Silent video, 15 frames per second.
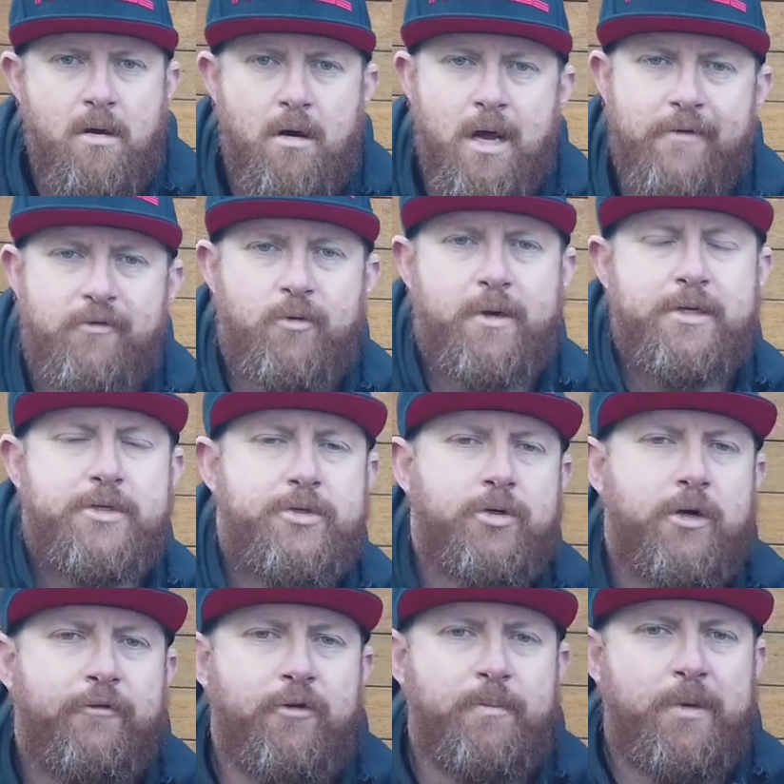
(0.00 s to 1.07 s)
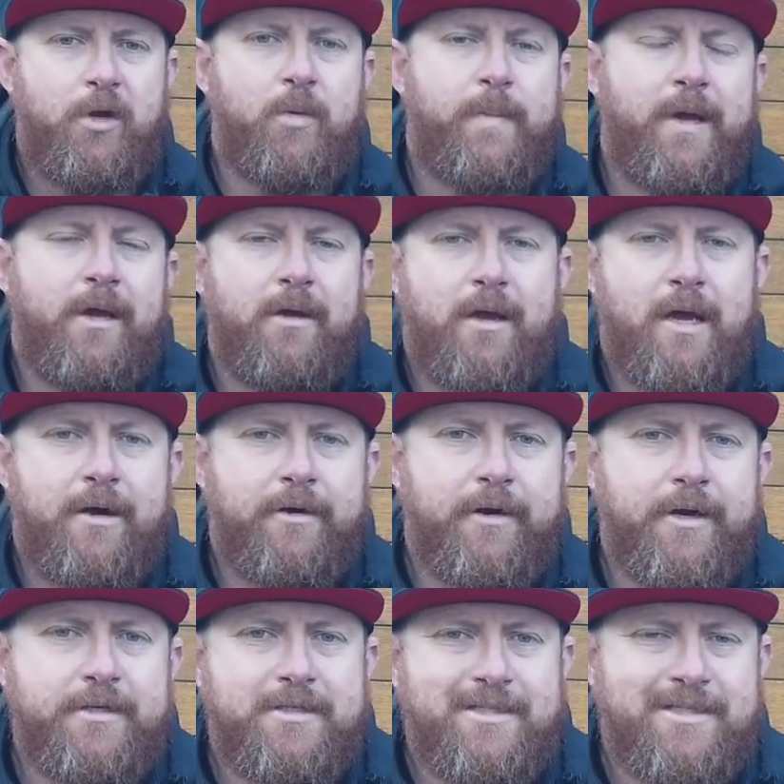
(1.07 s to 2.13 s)
Hi everyone, Troy from Pedal Power
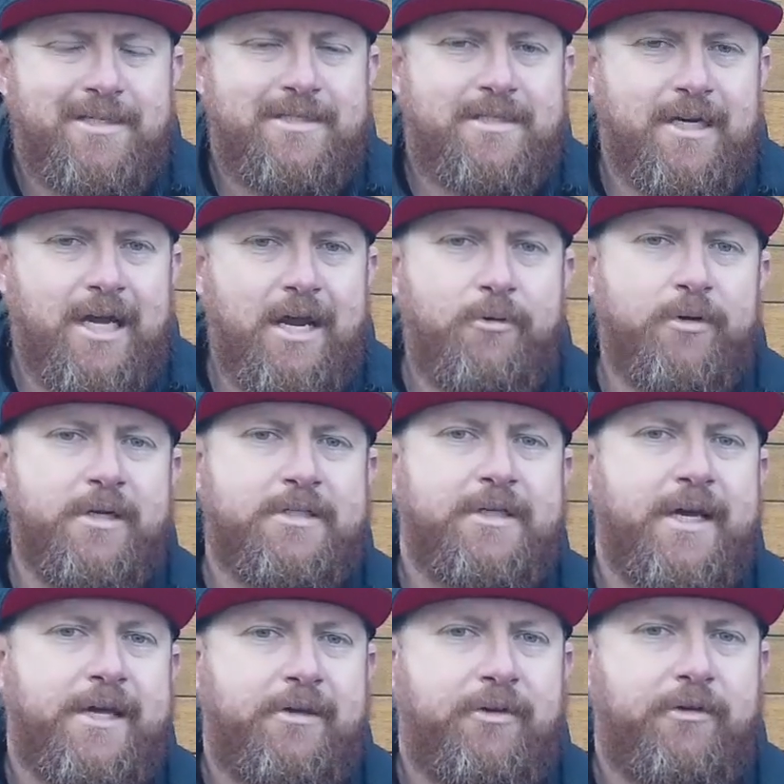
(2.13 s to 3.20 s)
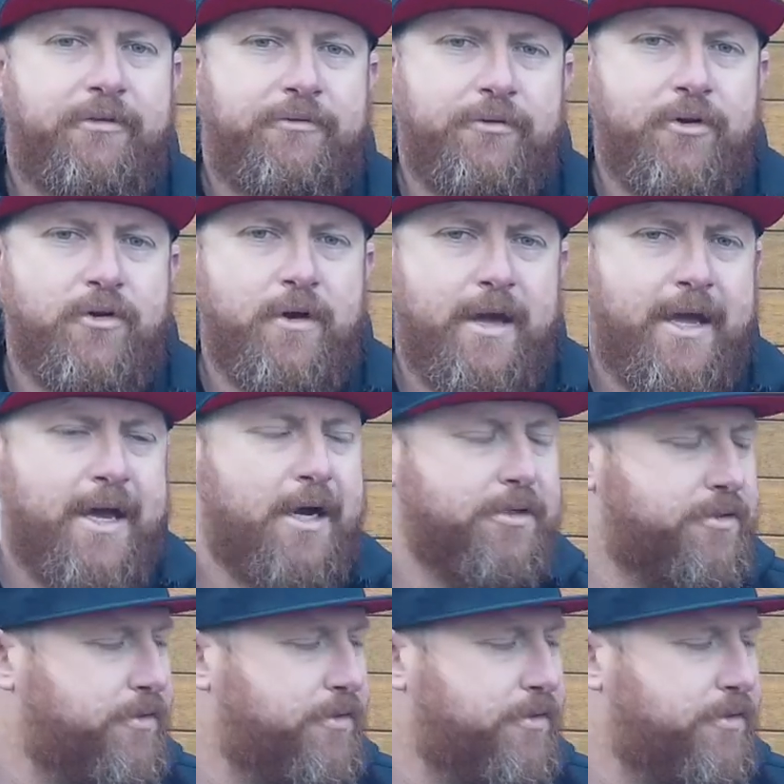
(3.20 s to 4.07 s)
Garage. Today we're going to take you through how